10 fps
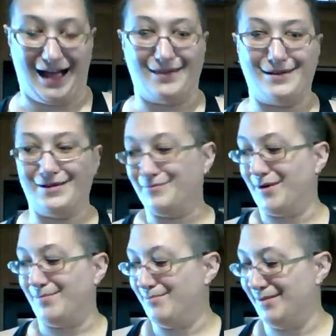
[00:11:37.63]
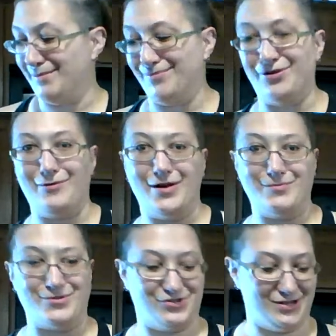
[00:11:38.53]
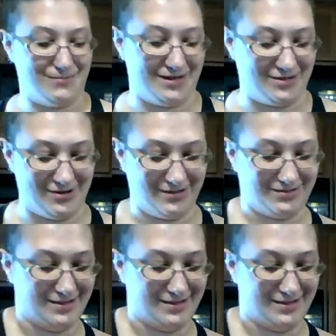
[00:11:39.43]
I think I've probably been putting way more gin in my tonics